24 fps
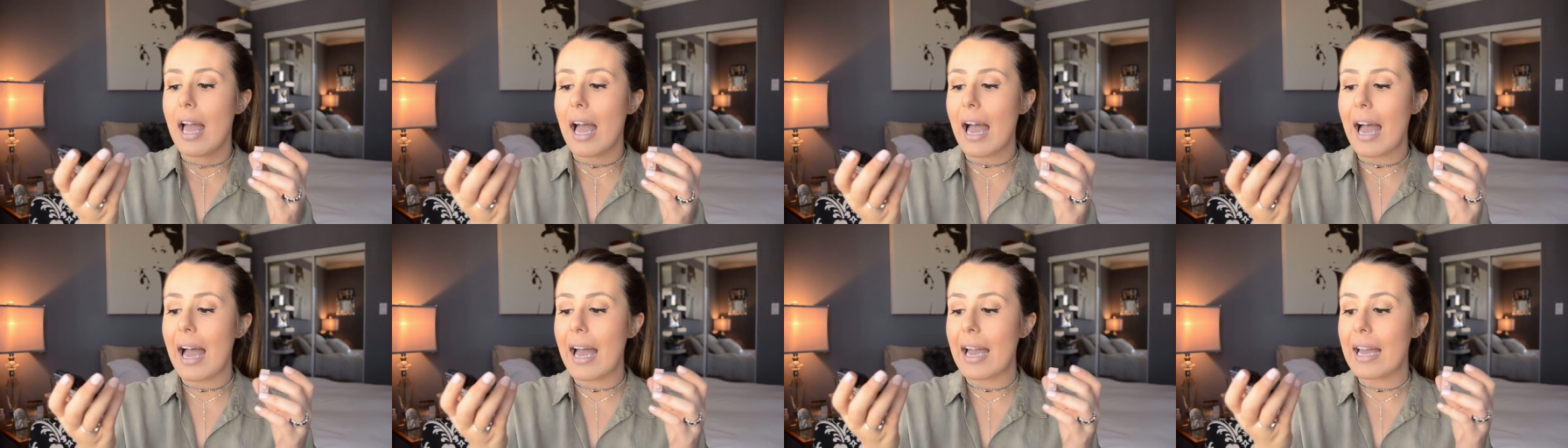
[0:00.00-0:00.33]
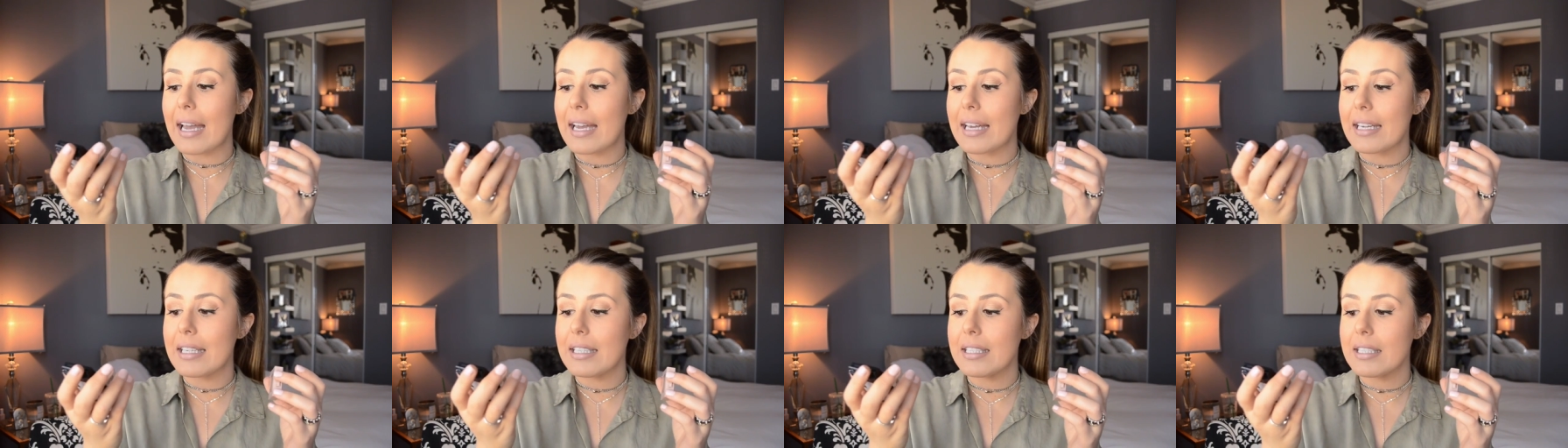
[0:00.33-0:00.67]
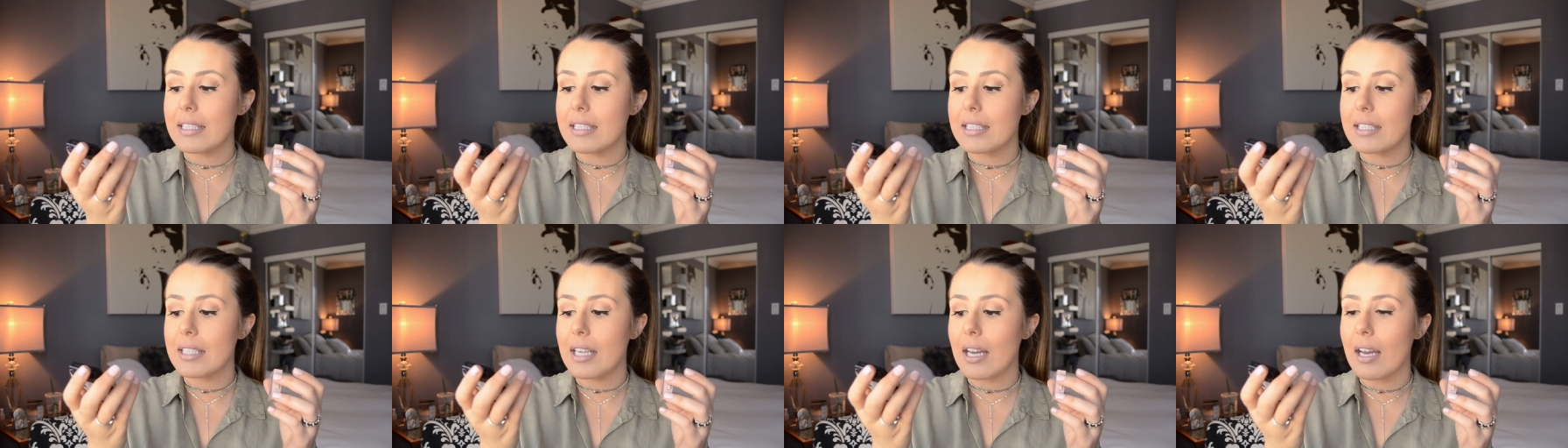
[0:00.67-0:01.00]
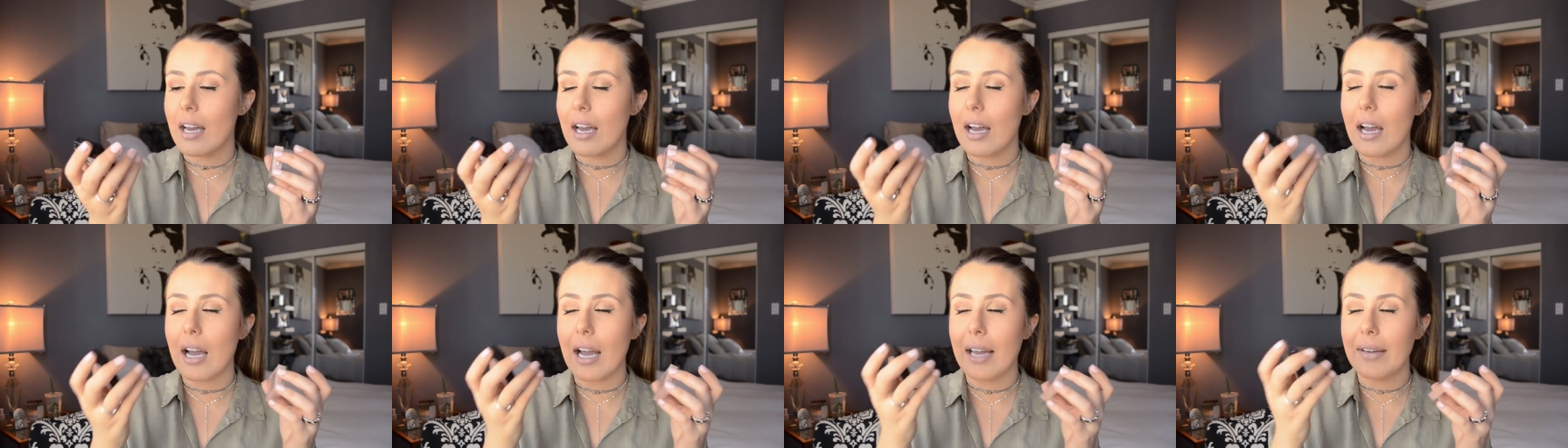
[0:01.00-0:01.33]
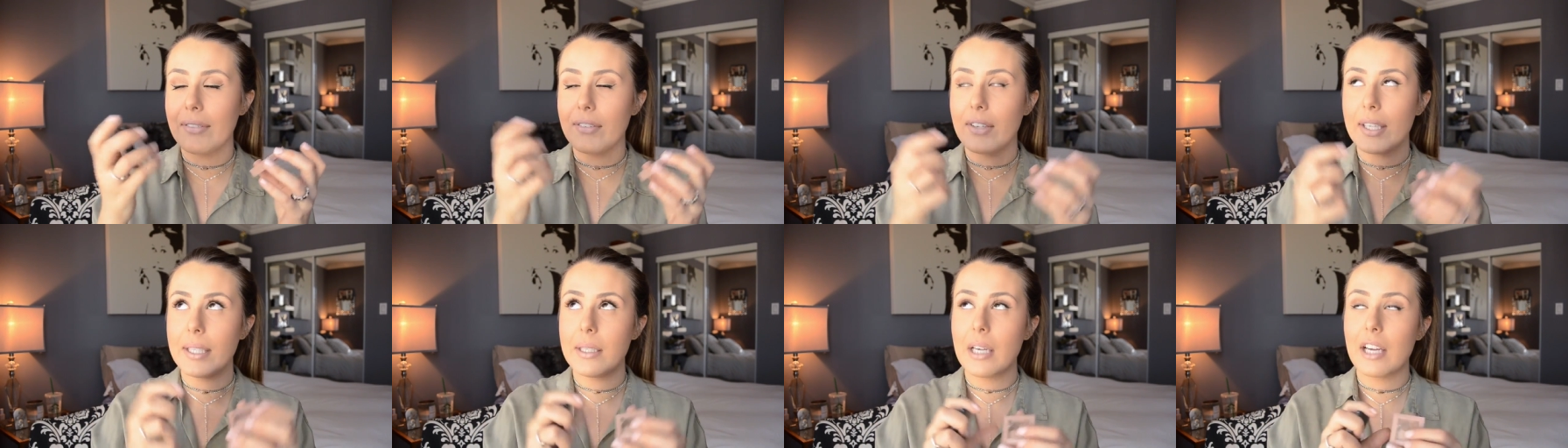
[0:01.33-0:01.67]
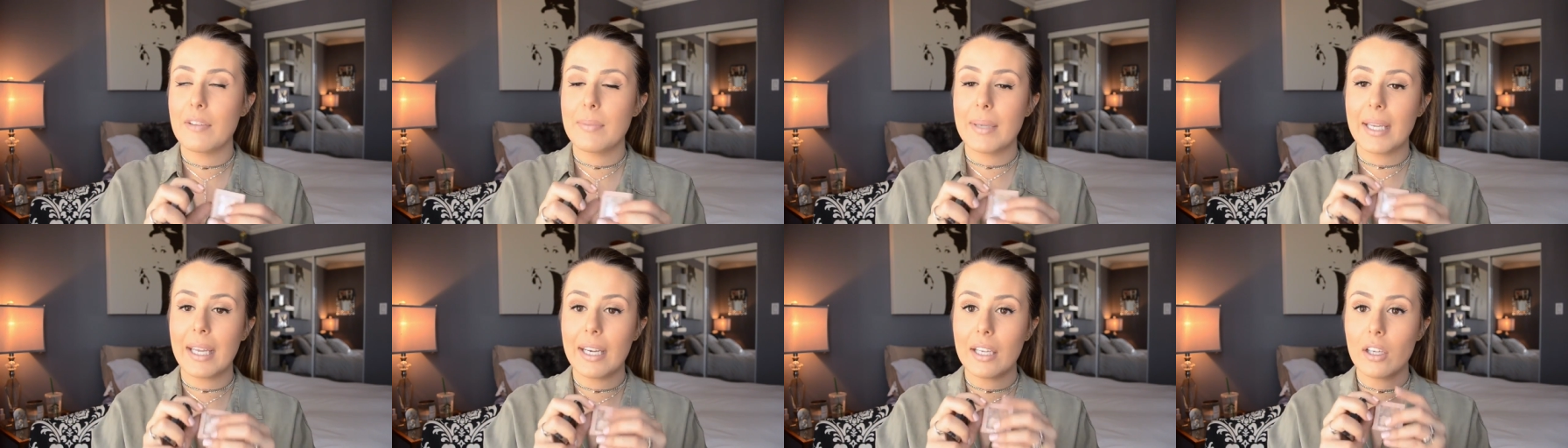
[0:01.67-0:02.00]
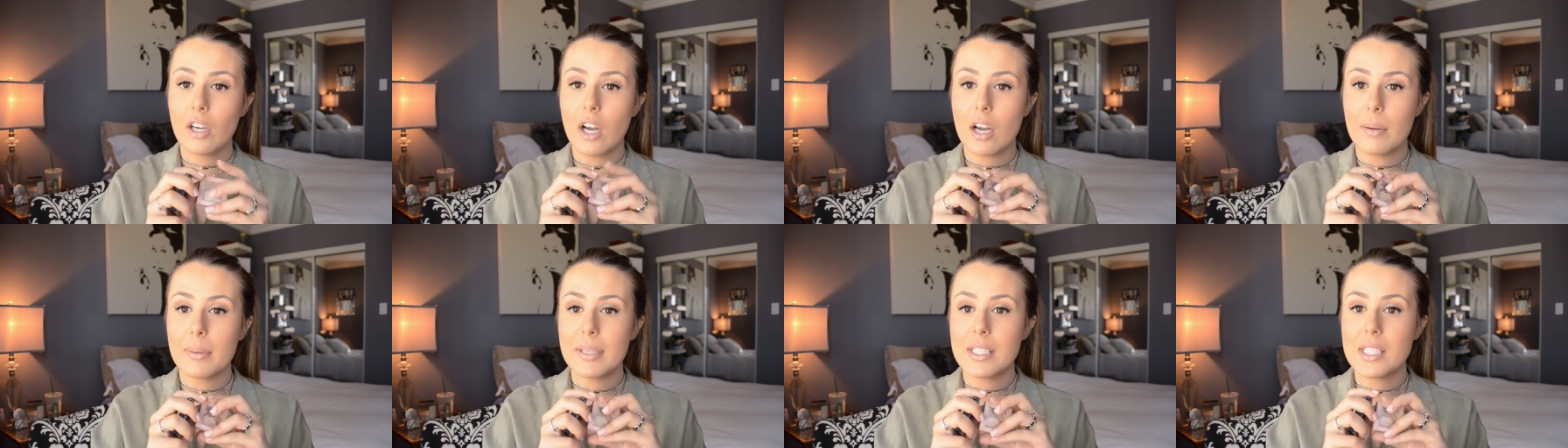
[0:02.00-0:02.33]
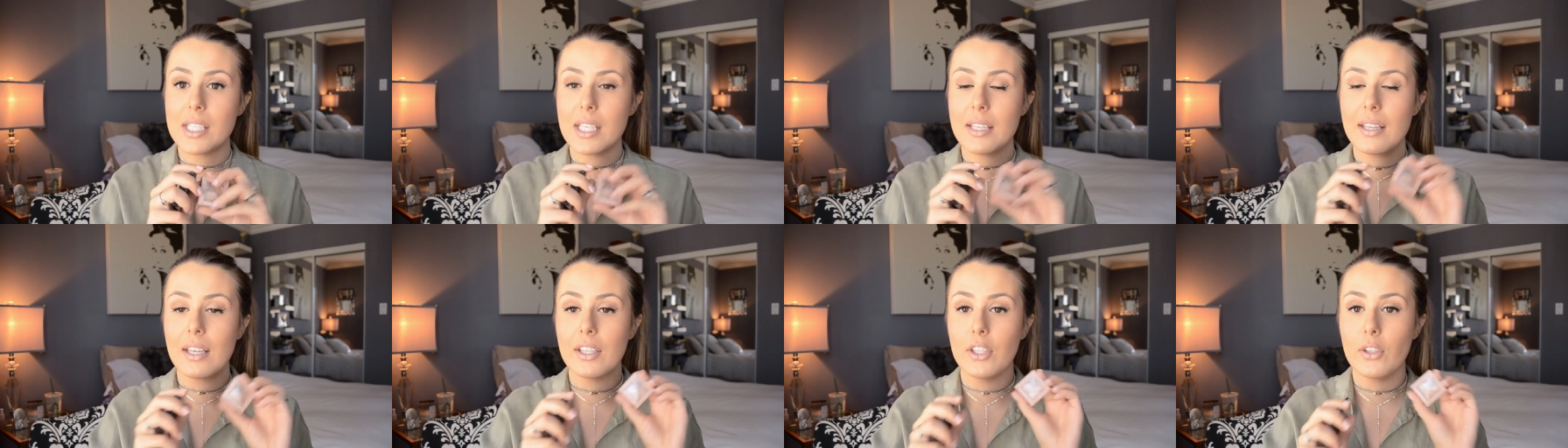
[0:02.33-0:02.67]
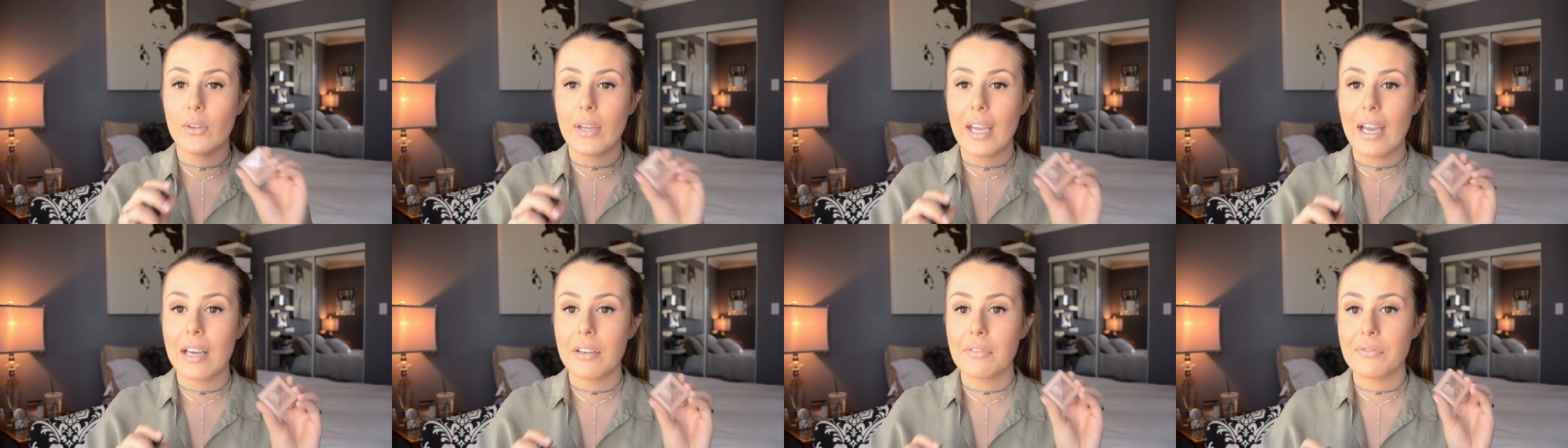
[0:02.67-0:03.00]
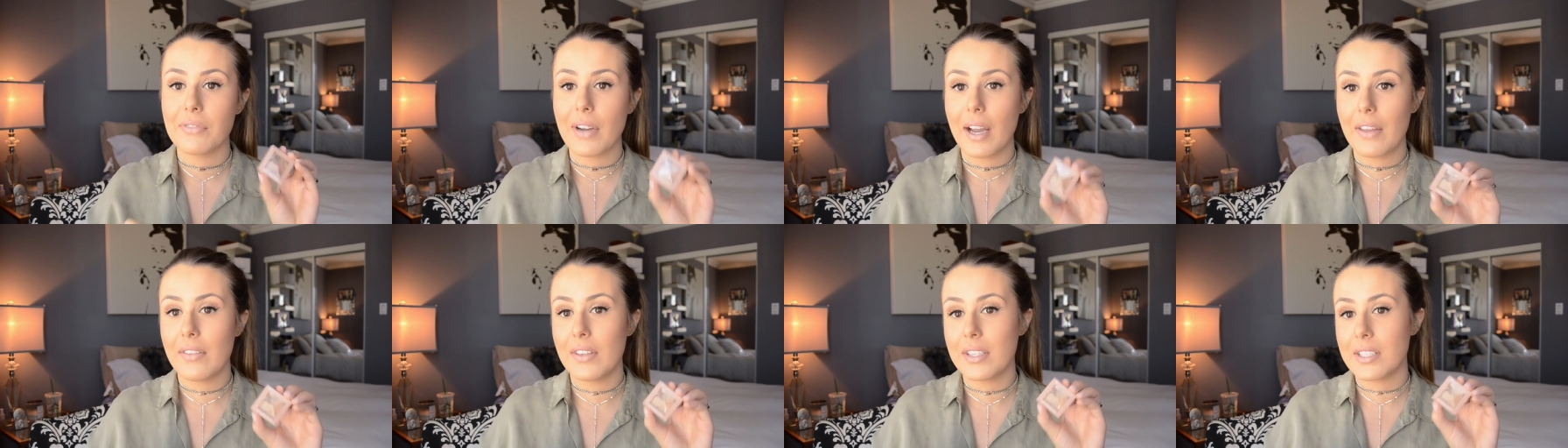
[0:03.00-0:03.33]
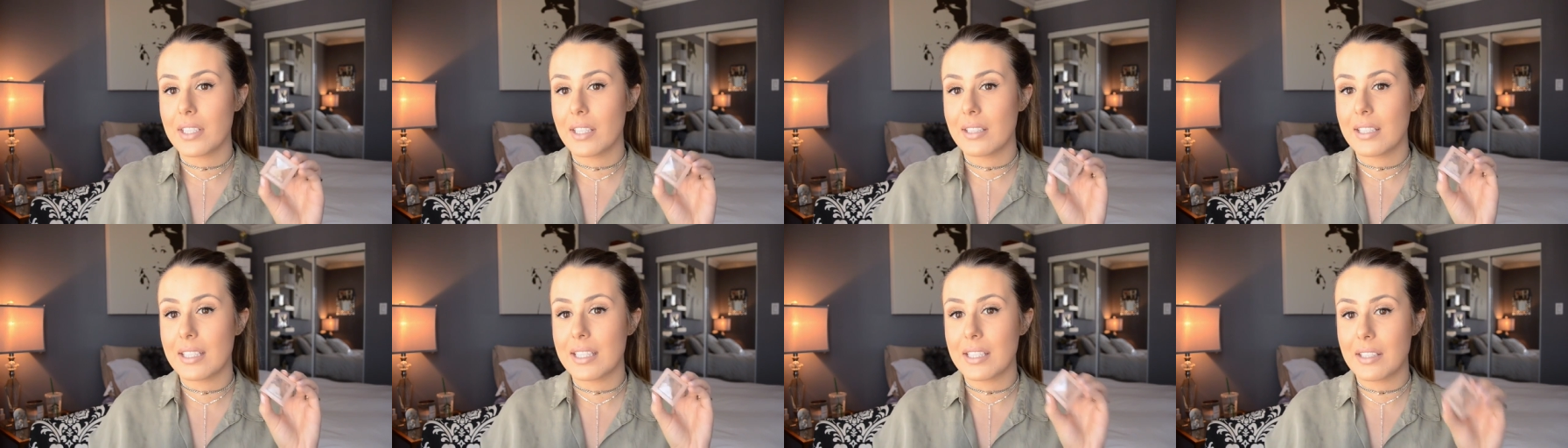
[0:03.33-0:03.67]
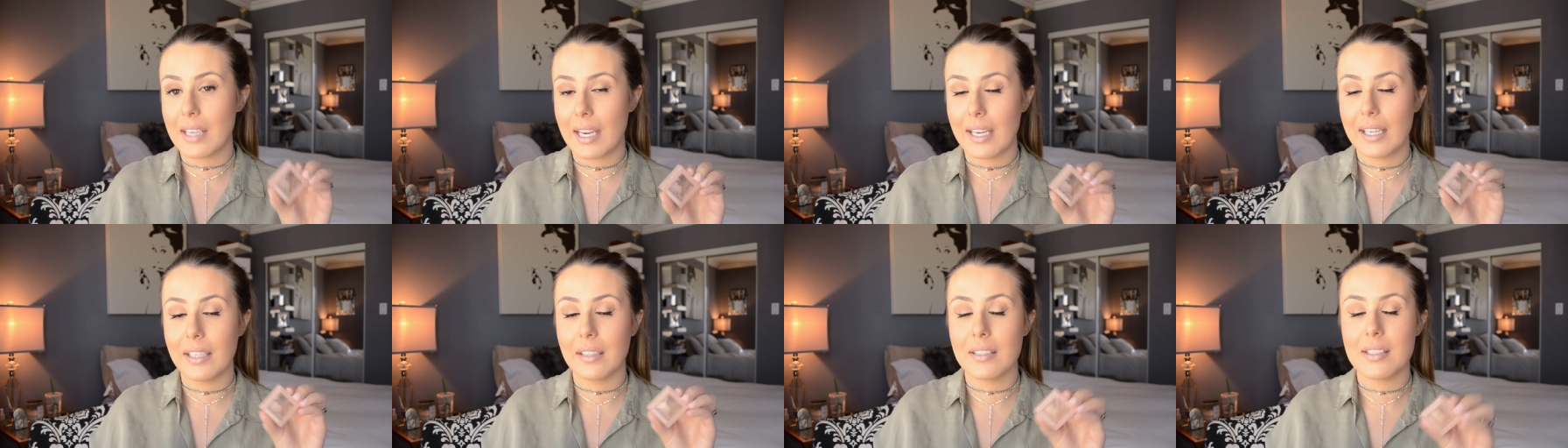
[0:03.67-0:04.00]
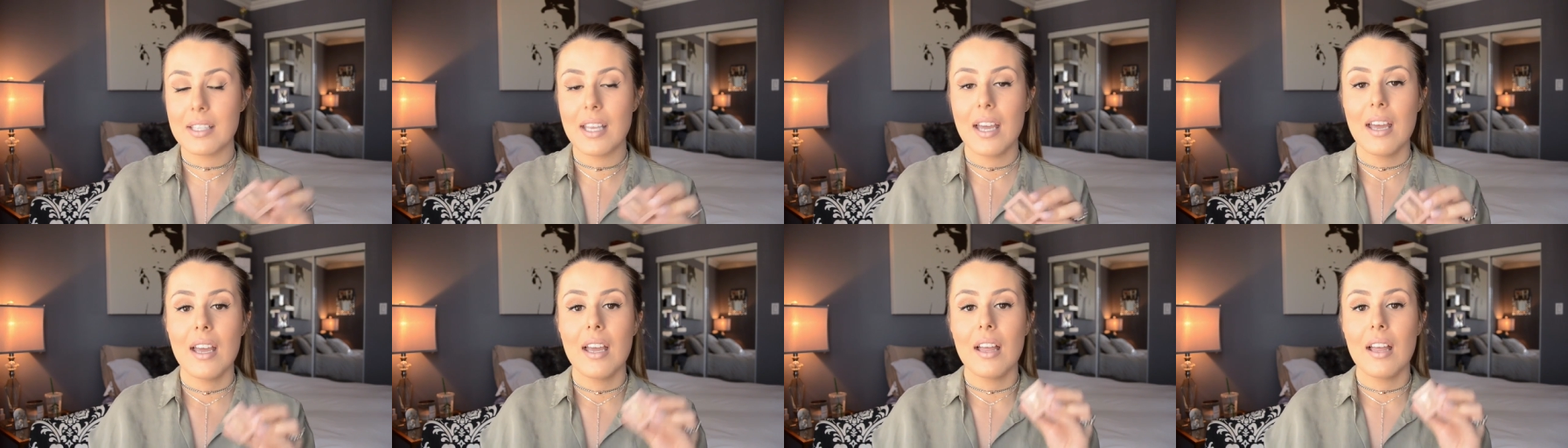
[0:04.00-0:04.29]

And I've been, I've been getting comments saying that you can't find this in the States.